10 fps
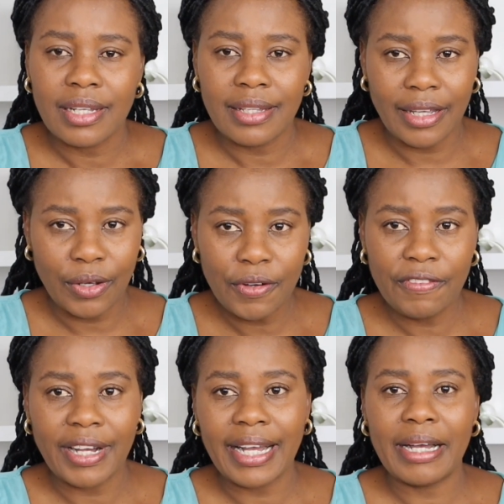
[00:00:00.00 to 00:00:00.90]
the
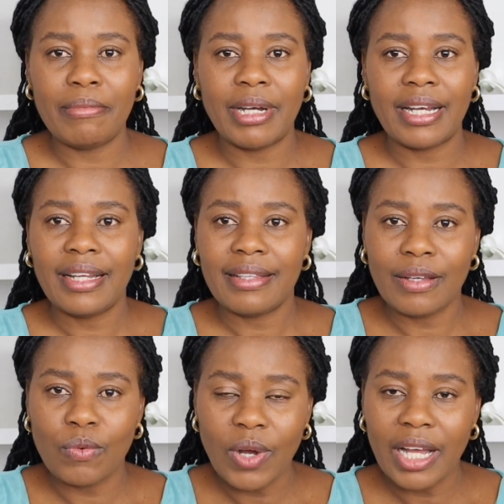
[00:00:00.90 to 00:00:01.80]
overcomer,
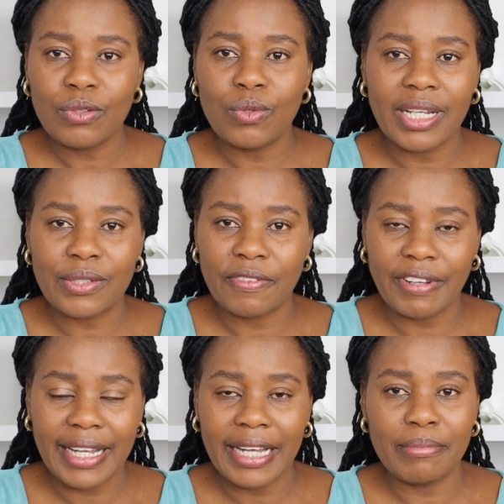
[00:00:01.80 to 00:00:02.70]
the one who has
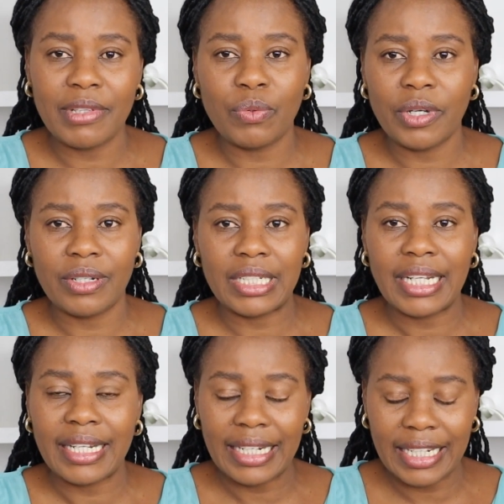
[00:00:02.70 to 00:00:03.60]
overcome the world,
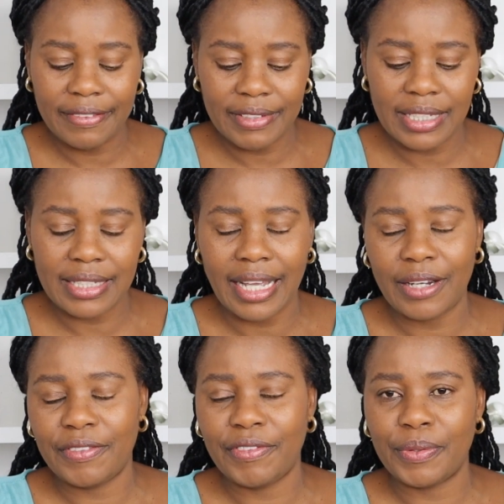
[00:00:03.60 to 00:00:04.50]
lives
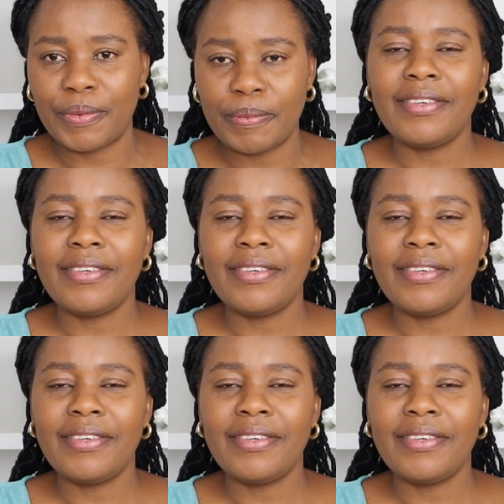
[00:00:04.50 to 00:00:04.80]
inside of you.